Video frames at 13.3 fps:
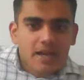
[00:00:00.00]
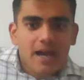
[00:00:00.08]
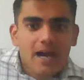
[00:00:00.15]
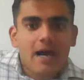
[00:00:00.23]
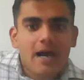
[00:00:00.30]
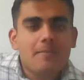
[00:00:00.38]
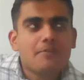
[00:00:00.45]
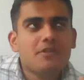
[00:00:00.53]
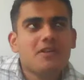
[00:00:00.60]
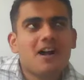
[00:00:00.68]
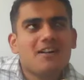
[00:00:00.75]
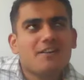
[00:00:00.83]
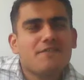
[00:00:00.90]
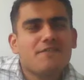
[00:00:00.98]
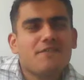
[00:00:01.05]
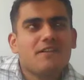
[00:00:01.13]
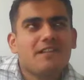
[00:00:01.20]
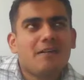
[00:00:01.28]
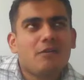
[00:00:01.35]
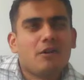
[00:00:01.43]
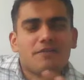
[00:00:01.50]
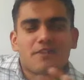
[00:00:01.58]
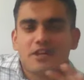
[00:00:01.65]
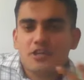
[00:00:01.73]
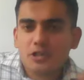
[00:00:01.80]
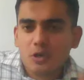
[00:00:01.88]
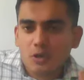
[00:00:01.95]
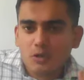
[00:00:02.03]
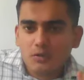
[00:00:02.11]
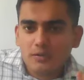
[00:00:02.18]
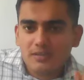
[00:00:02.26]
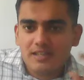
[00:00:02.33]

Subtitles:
You got different level of control,